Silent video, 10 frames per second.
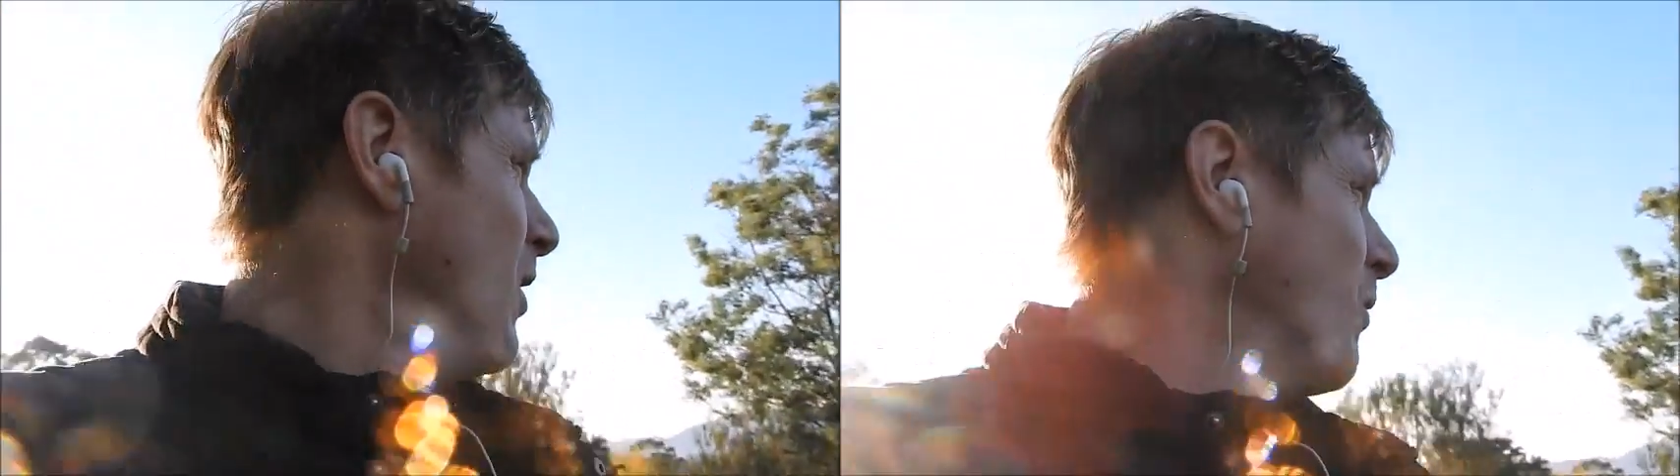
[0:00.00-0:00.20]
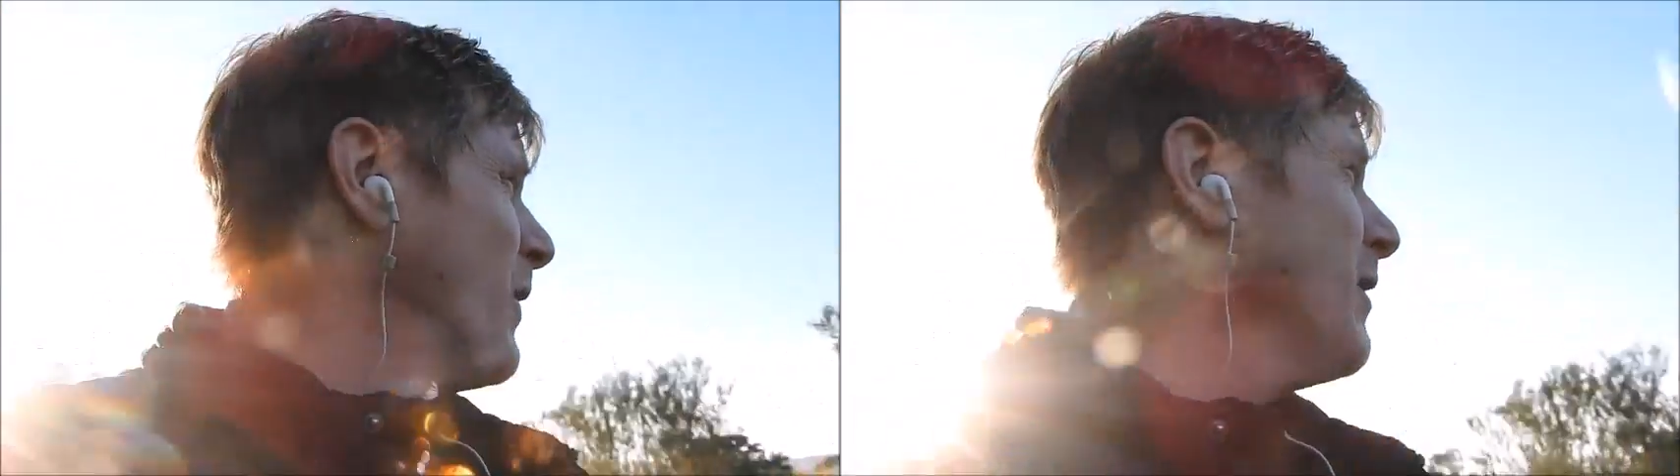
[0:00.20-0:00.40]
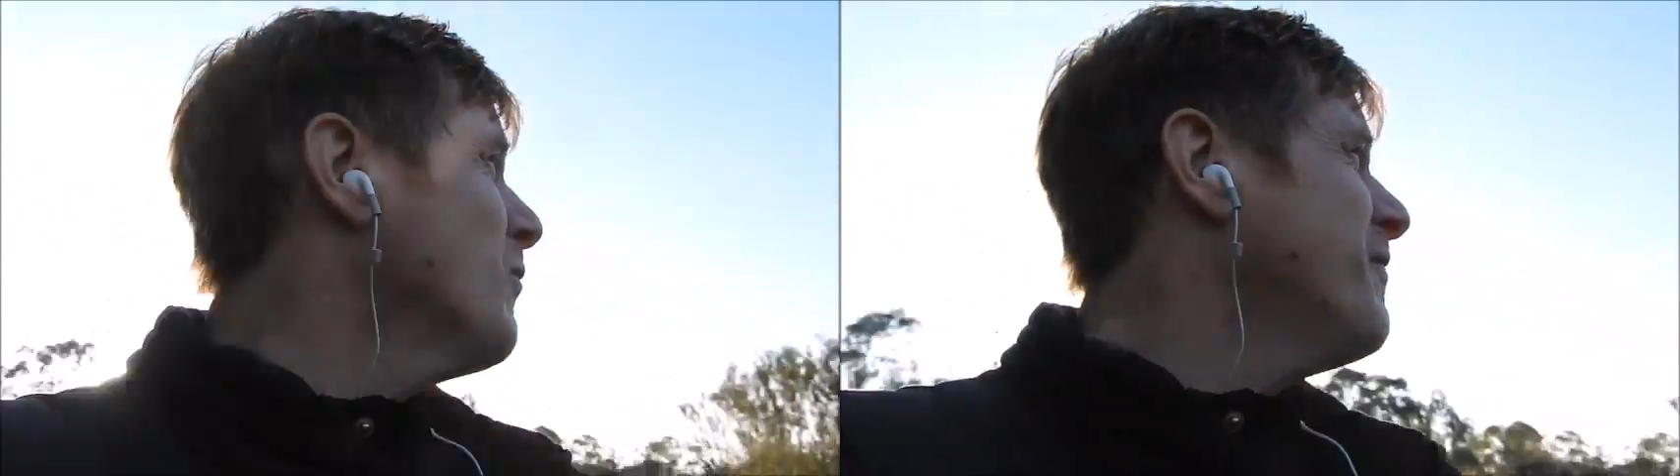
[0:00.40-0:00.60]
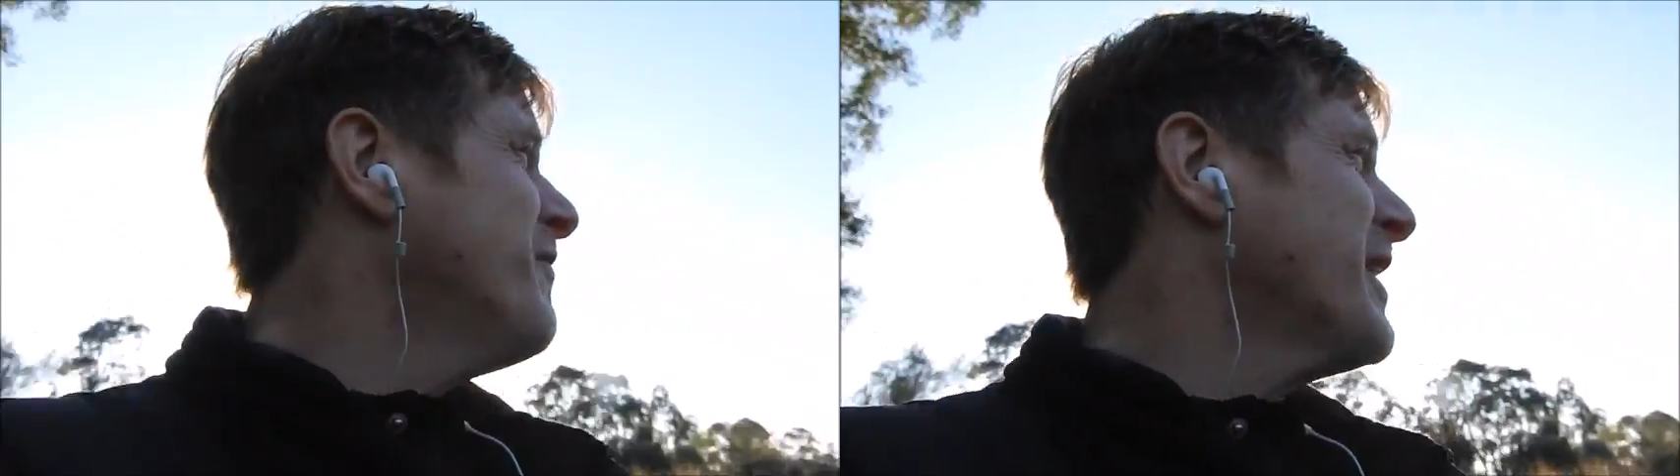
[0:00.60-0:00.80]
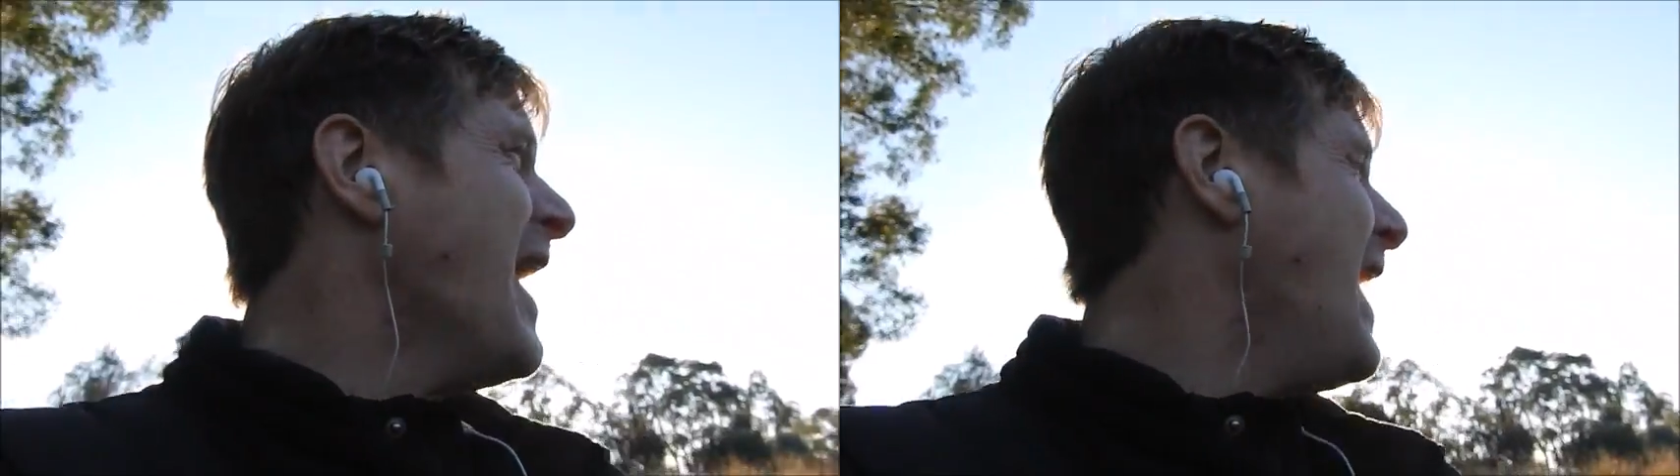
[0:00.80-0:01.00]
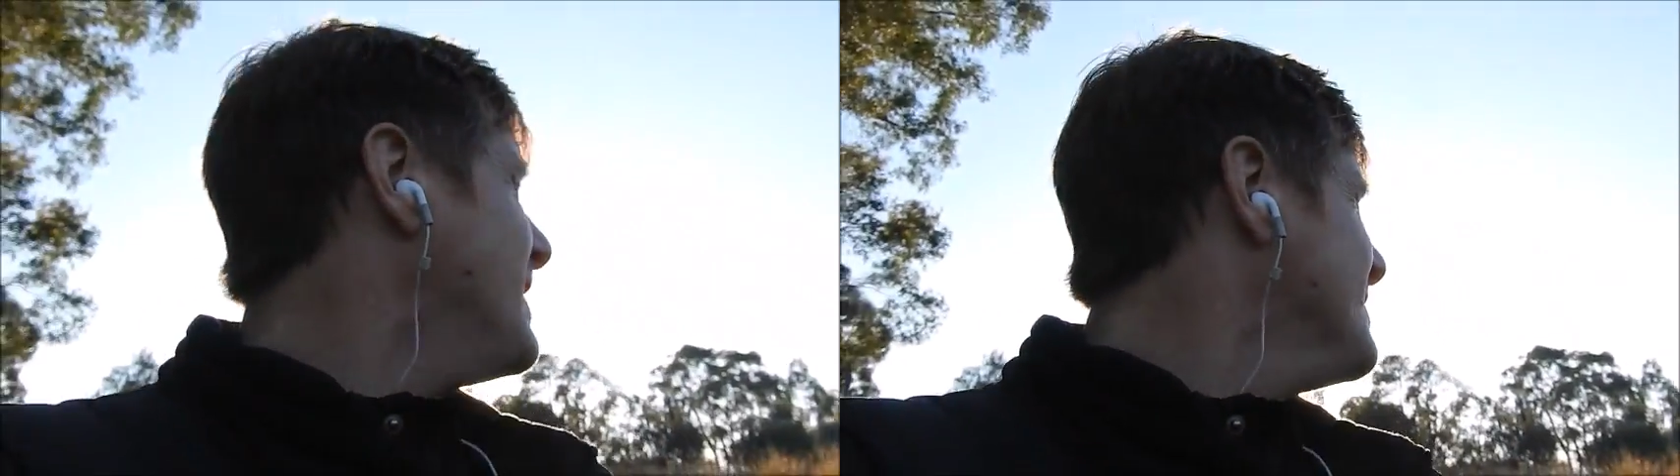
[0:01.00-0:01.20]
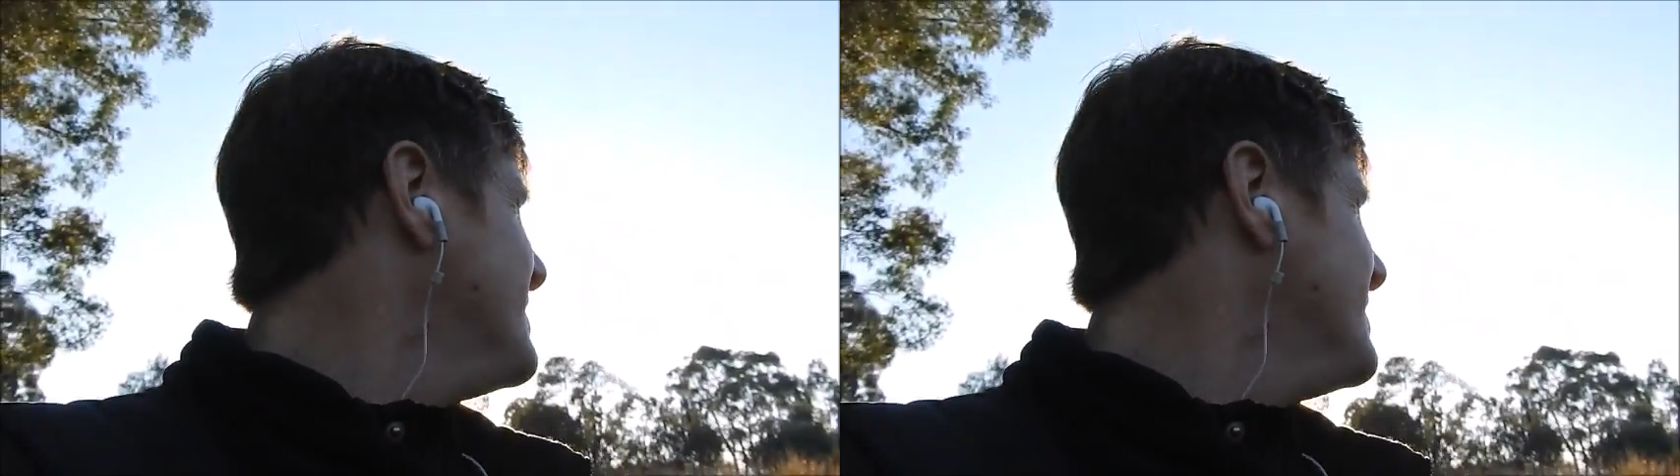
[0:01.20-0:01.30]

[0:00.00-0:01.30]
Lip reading: we forget.